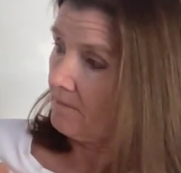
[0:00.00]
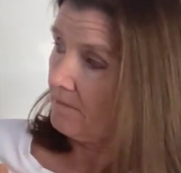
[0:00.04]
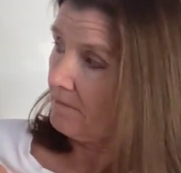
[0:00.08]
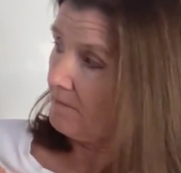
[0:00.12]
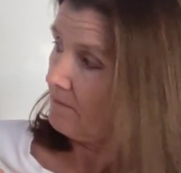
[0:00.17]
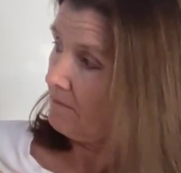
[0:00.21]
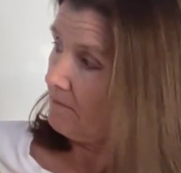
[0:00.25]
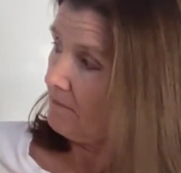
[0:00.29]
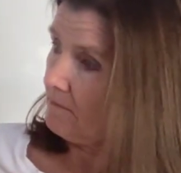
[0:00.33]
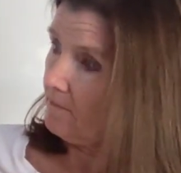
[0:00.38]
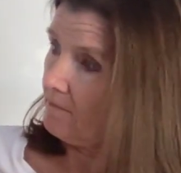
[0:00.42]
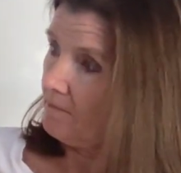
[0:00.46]

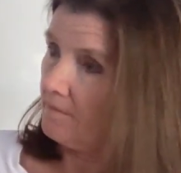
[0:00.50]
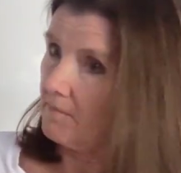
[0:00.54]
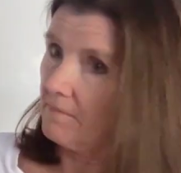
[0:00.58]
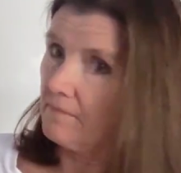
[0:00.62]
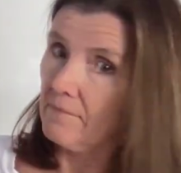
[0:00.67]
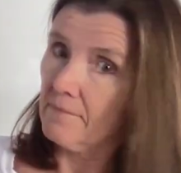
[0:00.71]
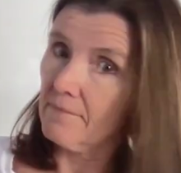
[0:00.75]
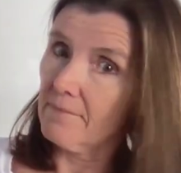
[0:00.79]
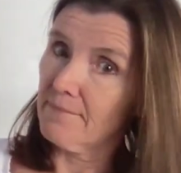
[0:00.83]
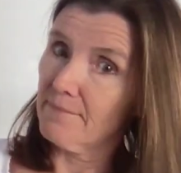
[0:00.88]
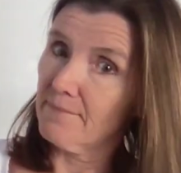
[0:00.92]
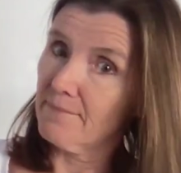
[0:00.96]

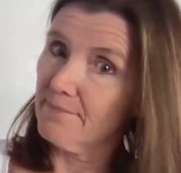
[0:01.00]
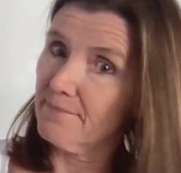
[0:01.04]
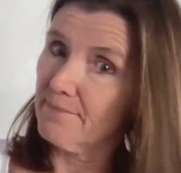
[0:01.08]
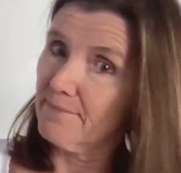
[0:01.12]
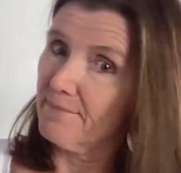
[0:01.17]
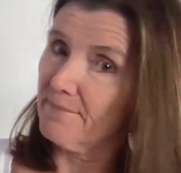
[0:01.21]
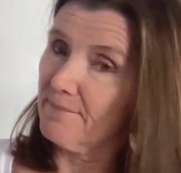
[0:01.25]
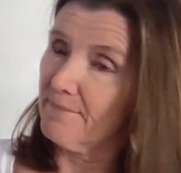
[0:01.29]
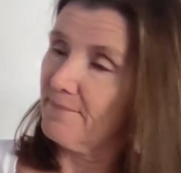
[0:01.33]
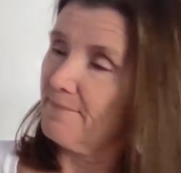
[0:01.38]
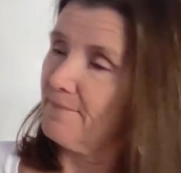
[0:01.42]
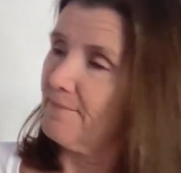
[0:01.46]

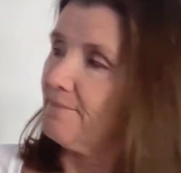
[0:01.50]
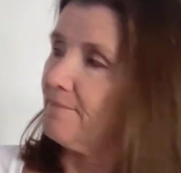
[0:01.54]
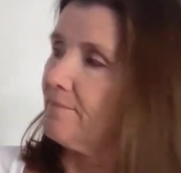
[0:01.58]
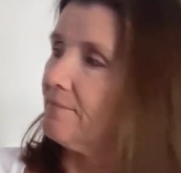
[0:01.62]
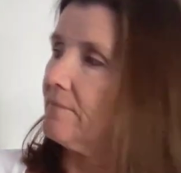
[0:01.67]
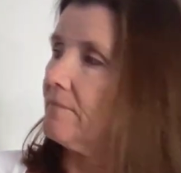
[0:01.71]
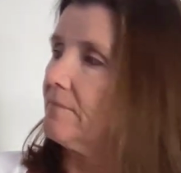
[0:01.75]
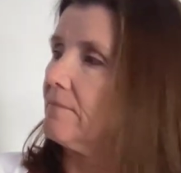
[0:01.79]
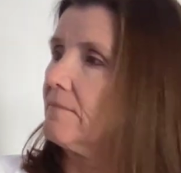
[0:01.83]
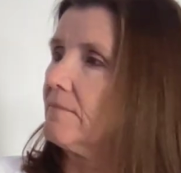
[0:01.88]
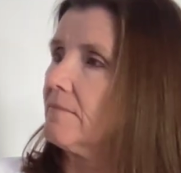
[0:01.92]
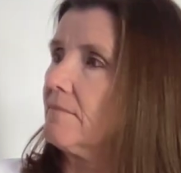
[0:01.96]

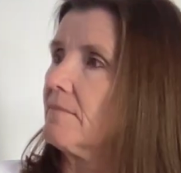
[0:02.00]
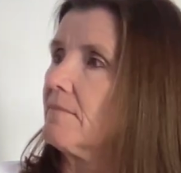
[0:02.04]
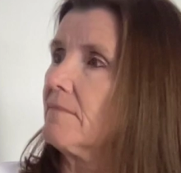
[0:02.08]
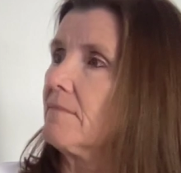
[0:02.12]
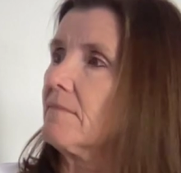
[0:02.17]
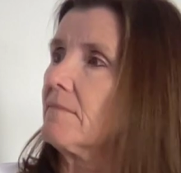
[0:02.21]
[no speech]